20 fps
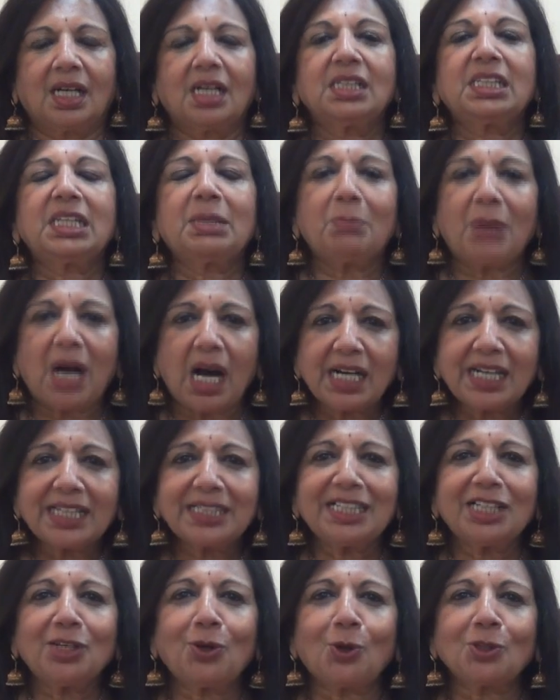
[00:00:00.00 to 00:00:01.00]
The
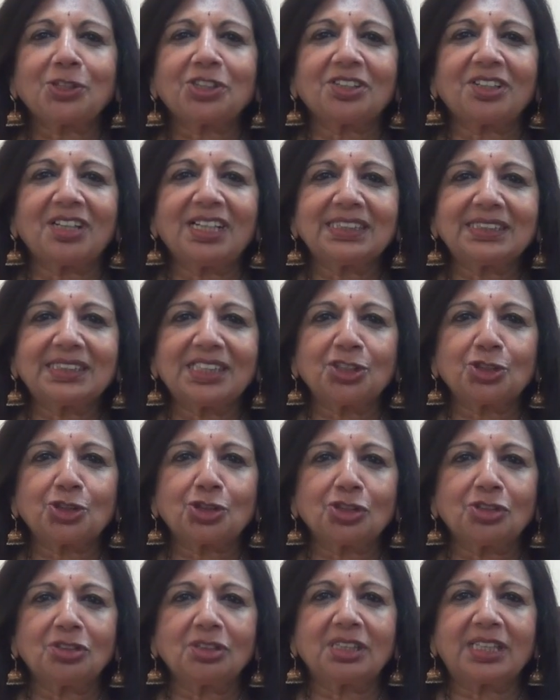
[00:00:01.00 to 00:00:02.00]
marketing
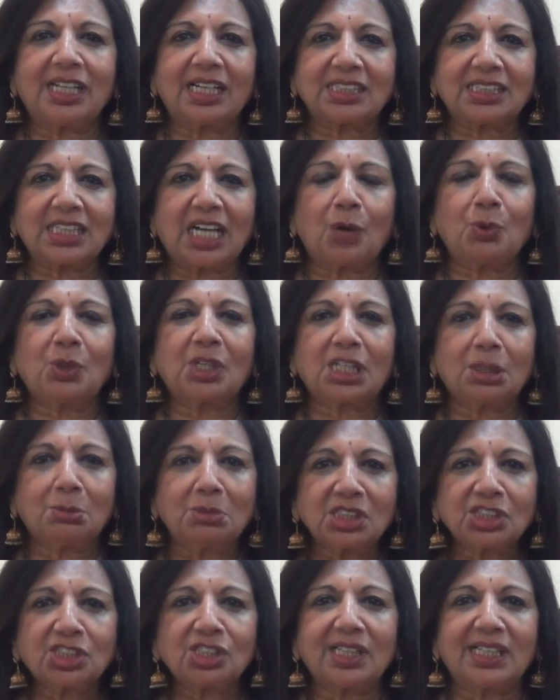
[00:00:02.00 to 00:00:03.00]
authorization that our
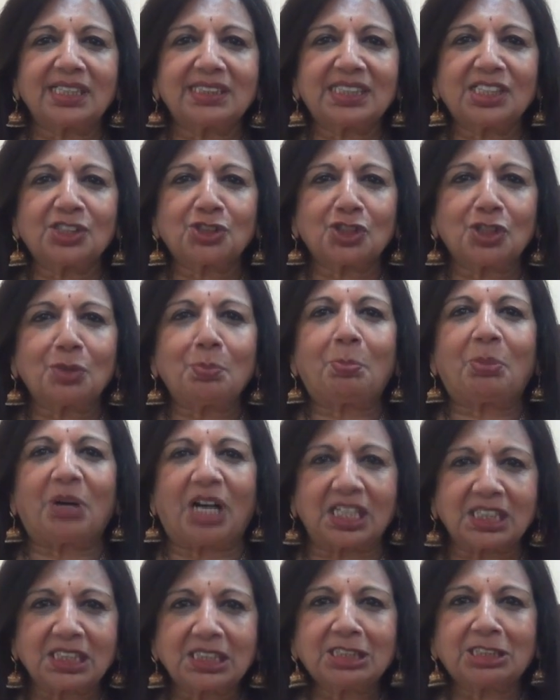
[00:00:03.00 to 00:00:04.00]
commercialization
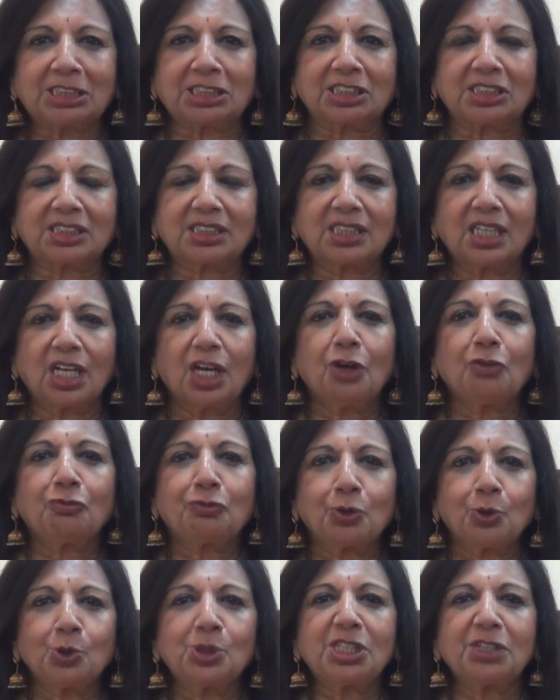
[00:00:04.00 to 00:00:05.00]
partners,
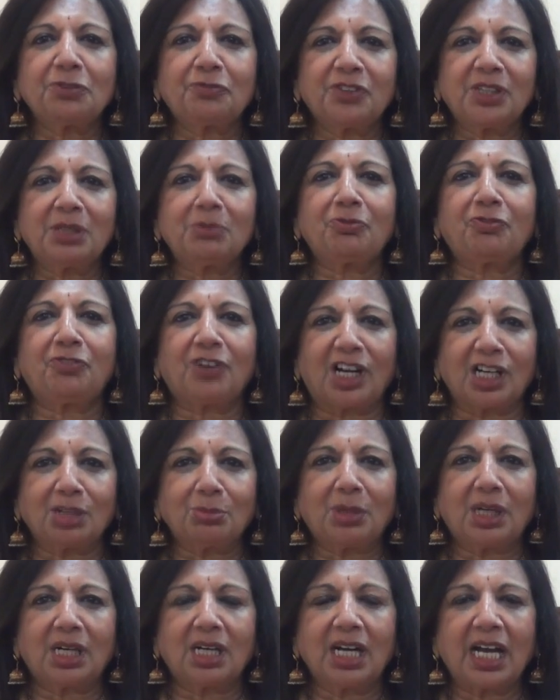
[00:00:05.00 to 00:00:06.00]
Fujifilm
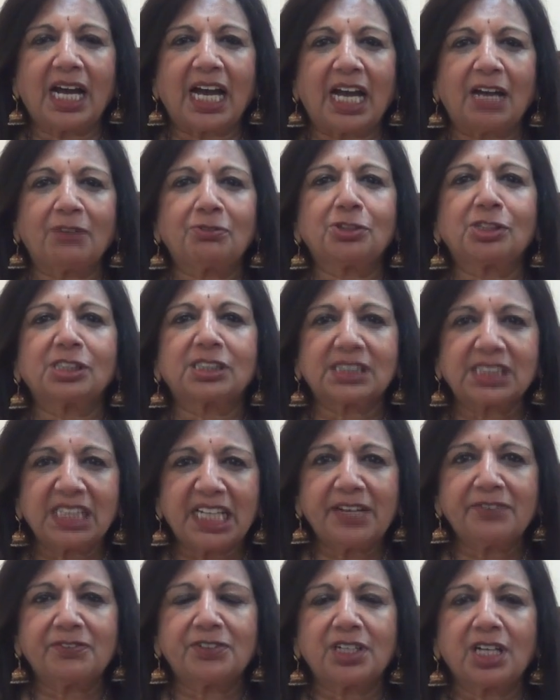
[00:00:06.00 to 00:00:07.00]
Pharma, have
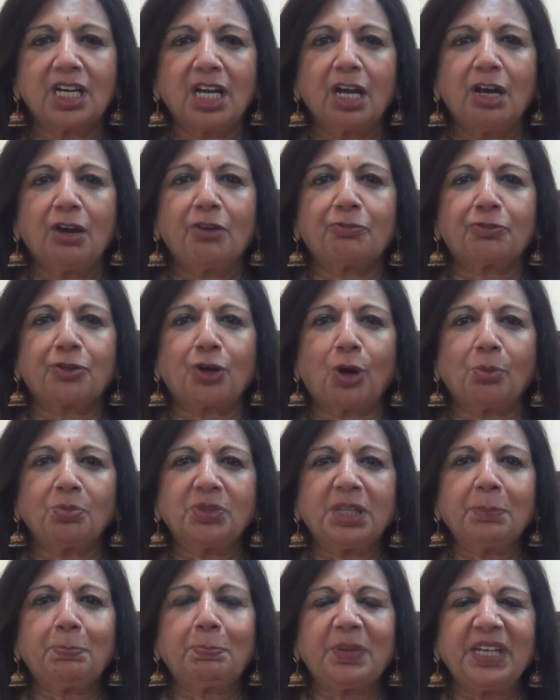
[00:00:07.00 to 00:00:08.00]
received from
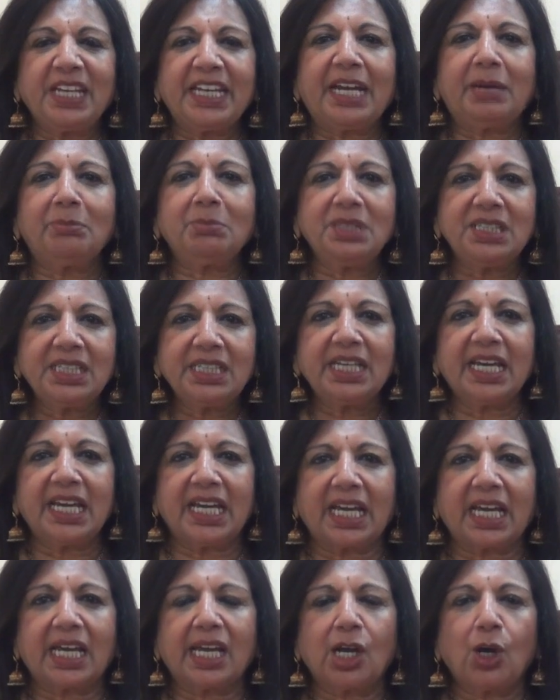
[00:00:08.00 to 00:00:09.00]
the
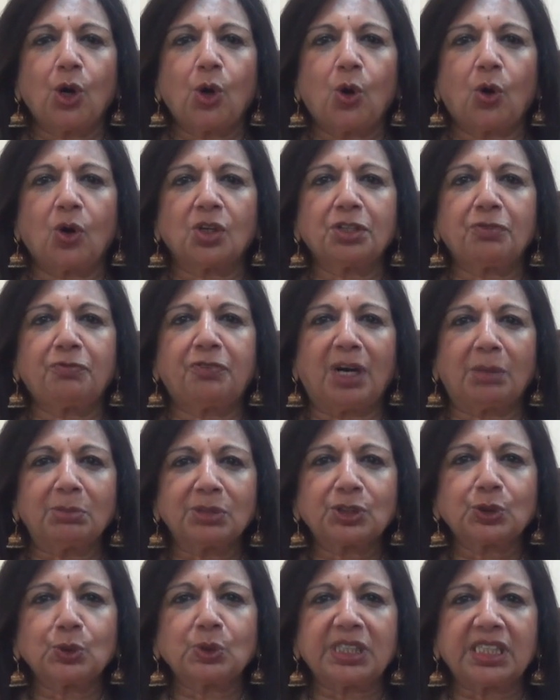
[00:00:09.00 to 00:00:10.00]
PMDA, or the
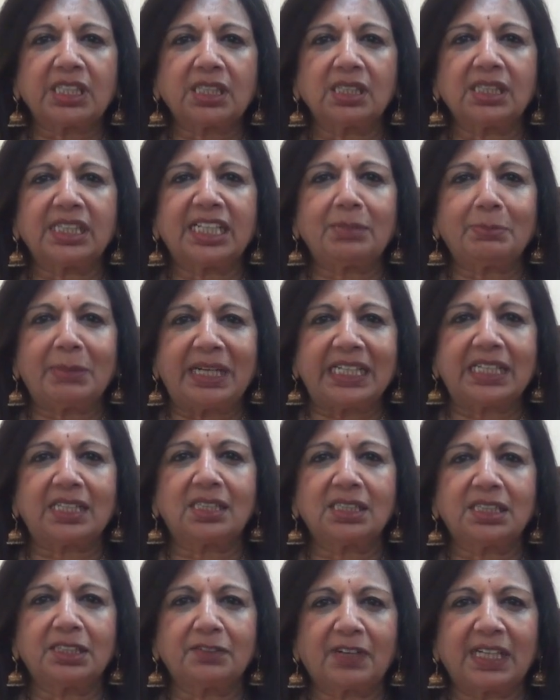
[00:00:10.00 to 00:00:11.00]
Pharmaceutical and Medical
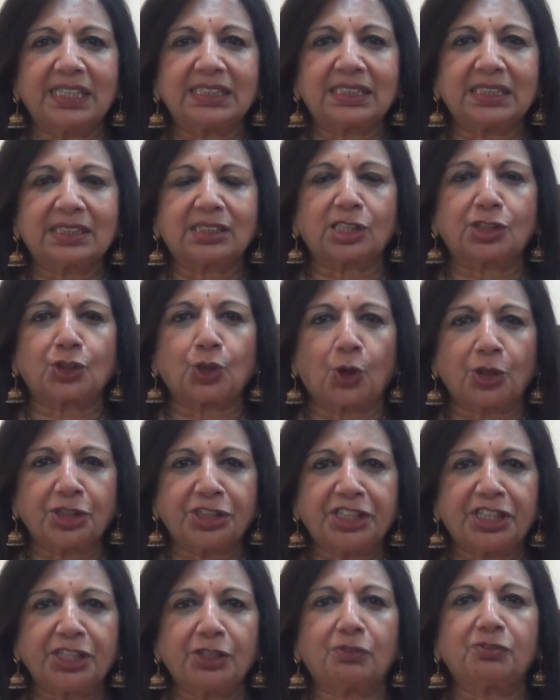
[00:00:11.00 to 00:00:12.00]
Devices
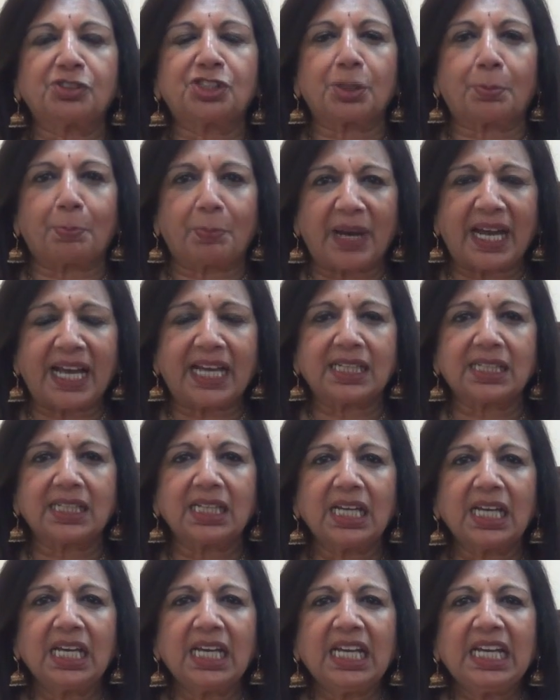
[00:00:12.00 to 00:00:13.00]
Authority of Japan,
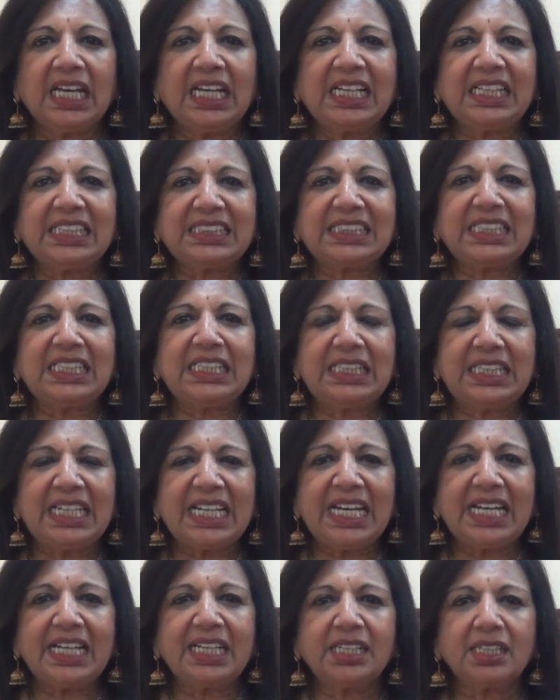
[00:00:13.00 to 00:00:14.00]
is
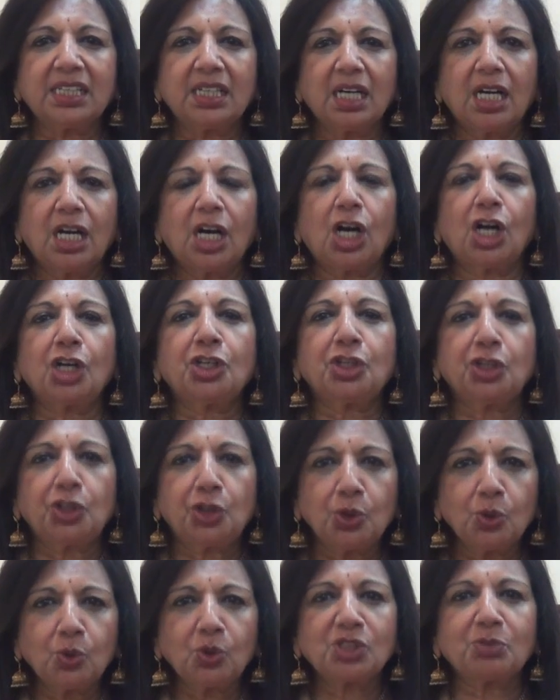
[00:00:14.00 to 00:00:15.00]
indeed a
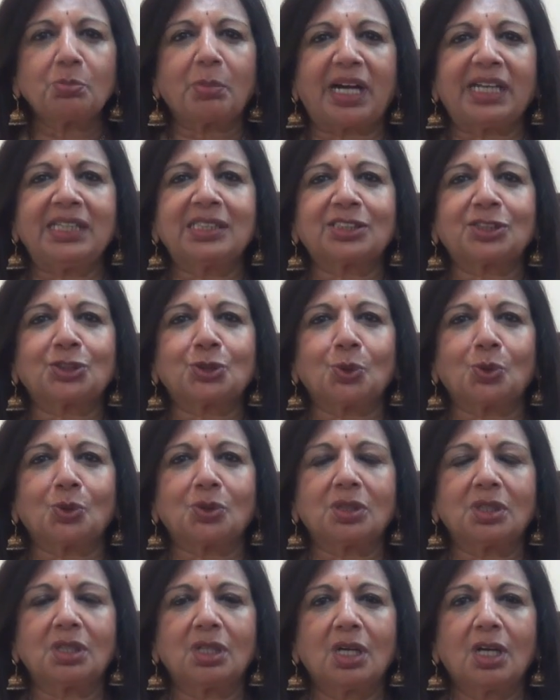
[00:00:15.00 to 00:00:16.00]
huge
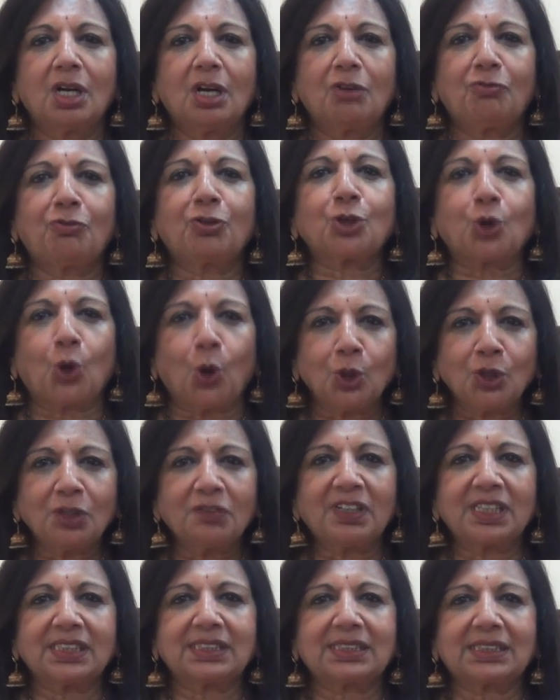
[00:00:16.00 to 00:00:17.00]
milestone for all of
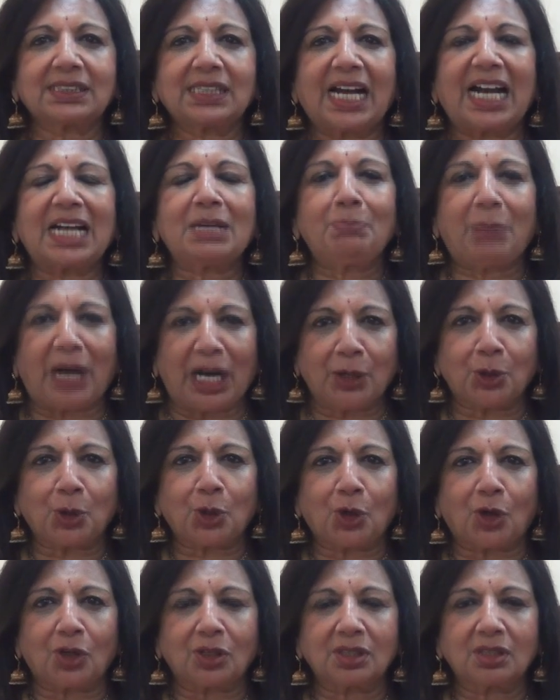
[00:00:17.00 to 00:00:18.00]
us at
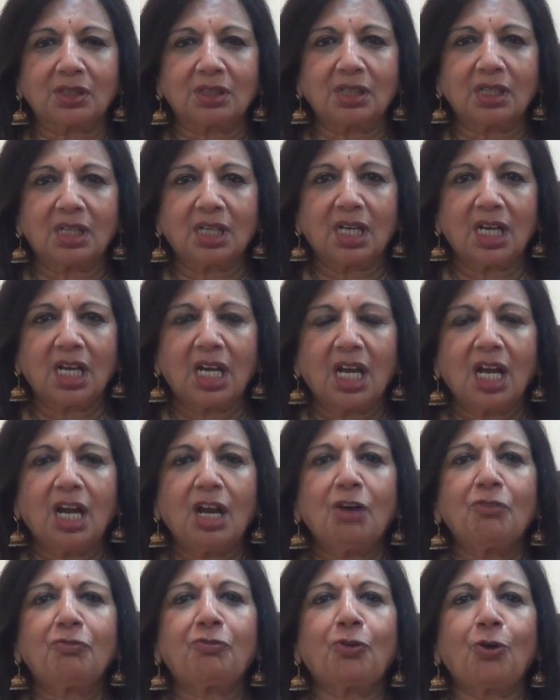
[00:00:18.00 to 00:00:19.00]
Biocon.
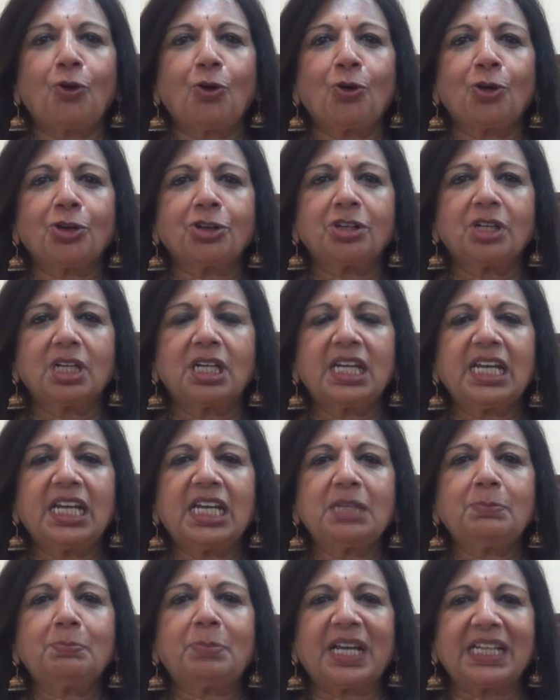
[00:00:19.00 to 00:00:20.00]
For
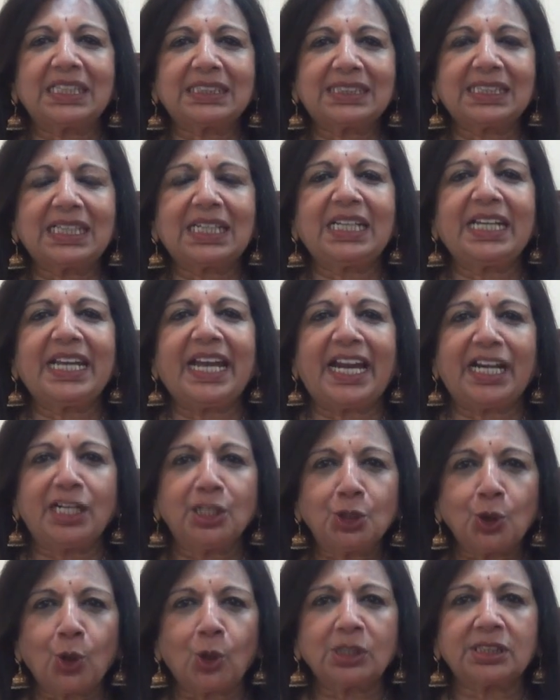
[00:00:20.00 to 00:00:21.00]
it basically
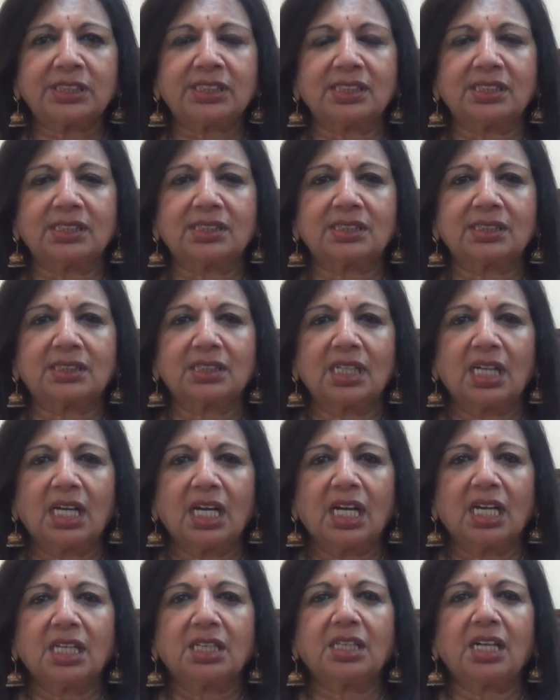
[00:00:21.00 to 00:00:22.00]
endorses
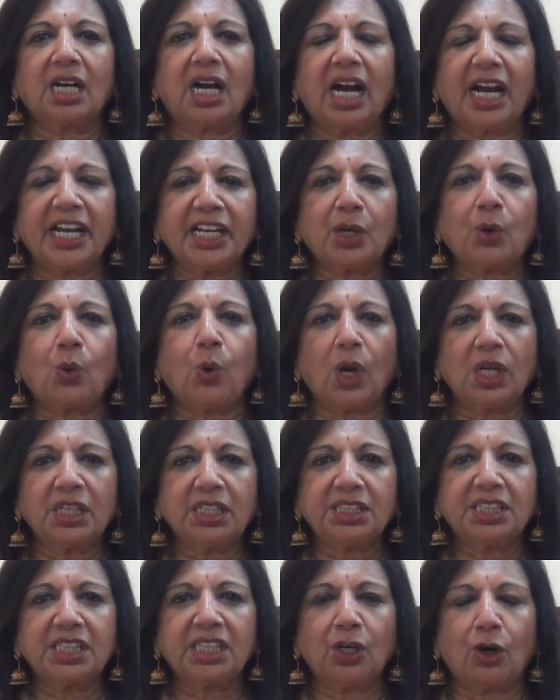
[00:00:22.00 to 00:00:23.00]
the high
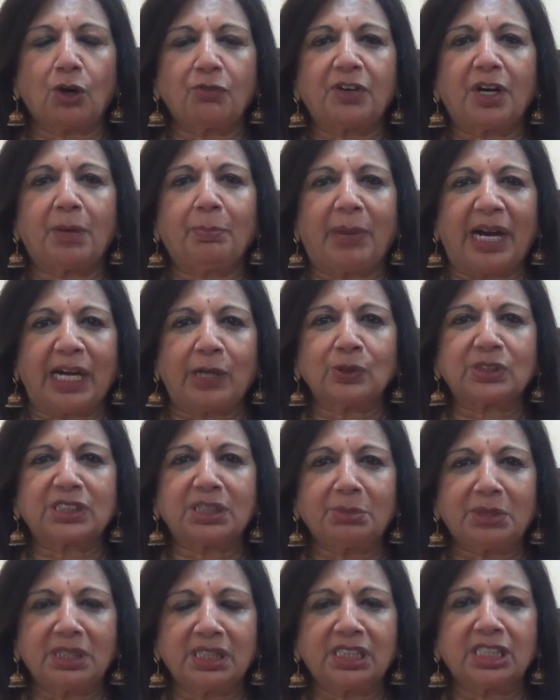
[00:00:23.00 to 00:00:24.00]
quality of our
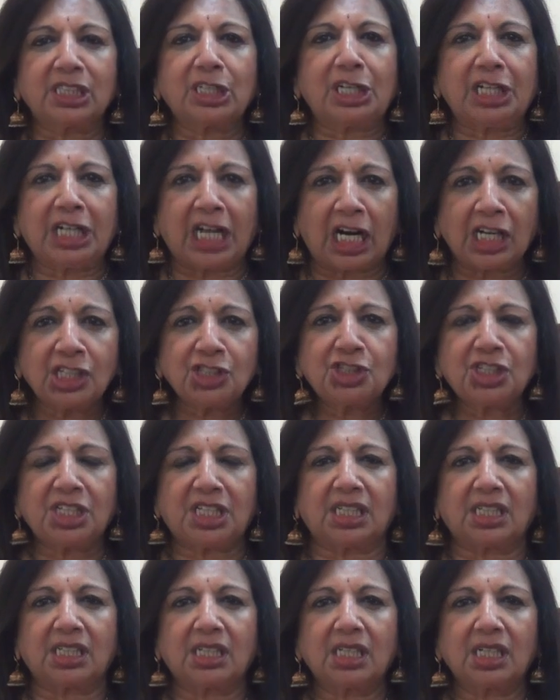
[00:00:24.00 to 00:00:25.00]
biosimilar
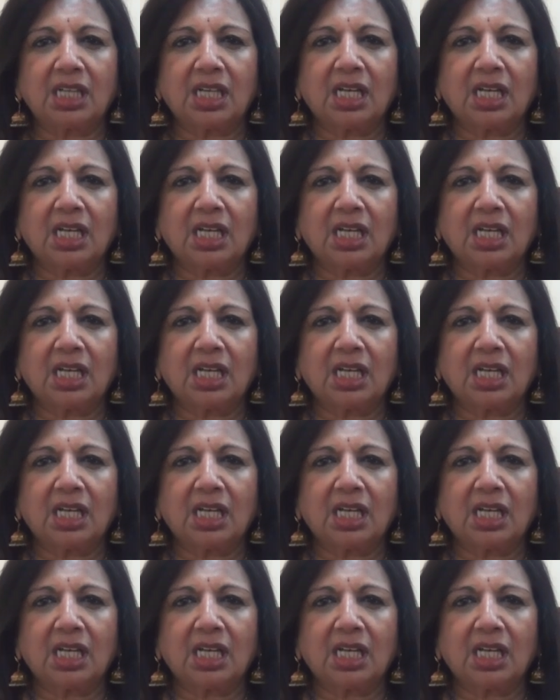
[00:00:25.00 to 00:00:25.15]
Glargine,